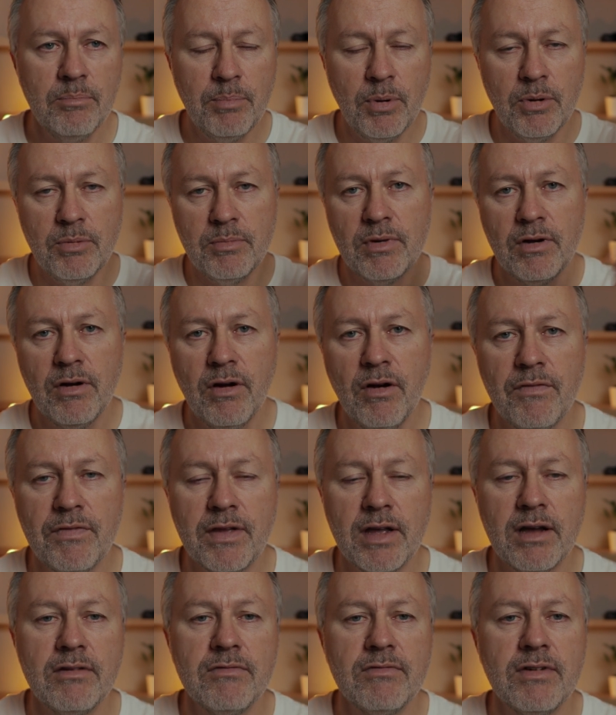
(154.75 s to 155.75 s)
Boom, off
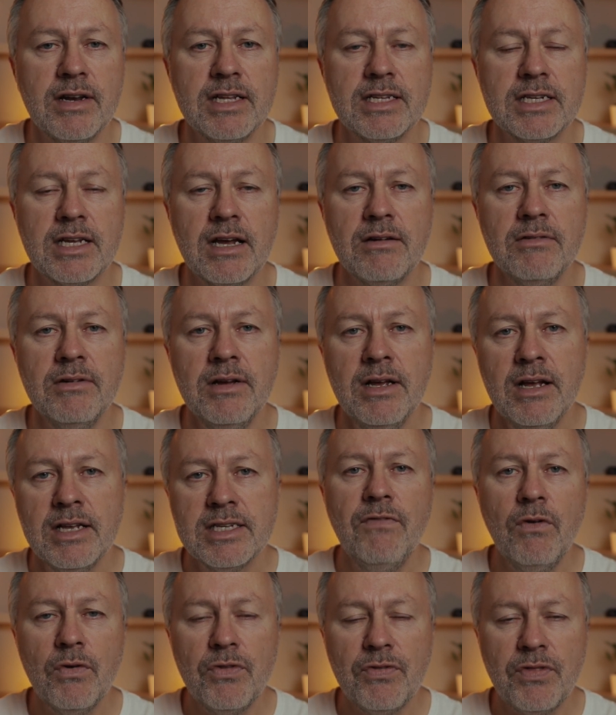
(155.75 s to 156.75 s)
you go, ready to go.
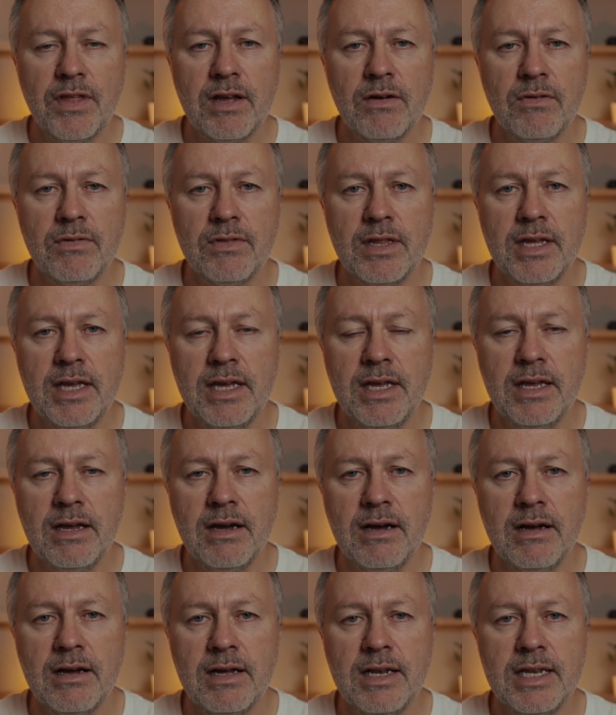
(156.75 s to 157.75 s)
Fourth thing on
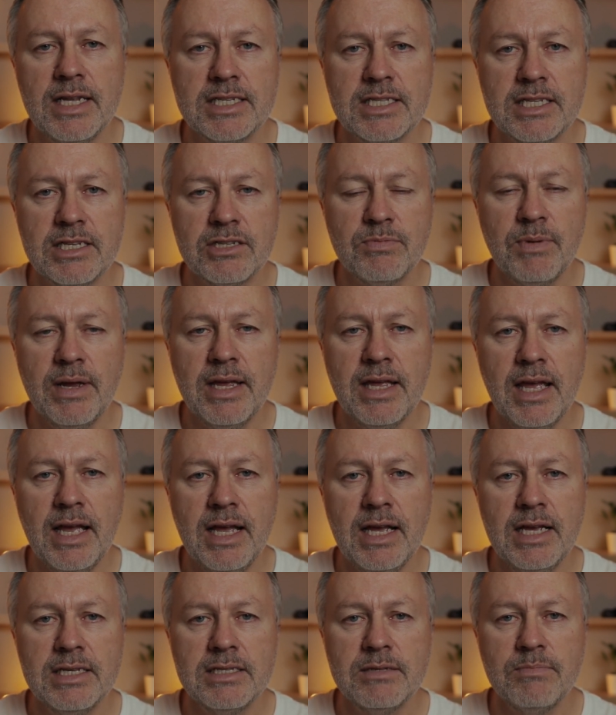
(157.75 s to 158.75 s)
the list this week
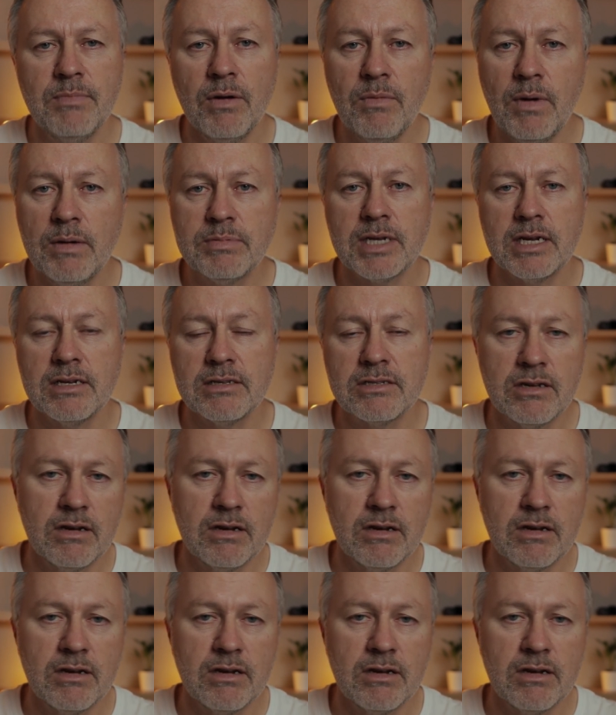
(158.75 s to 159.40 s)
is my website.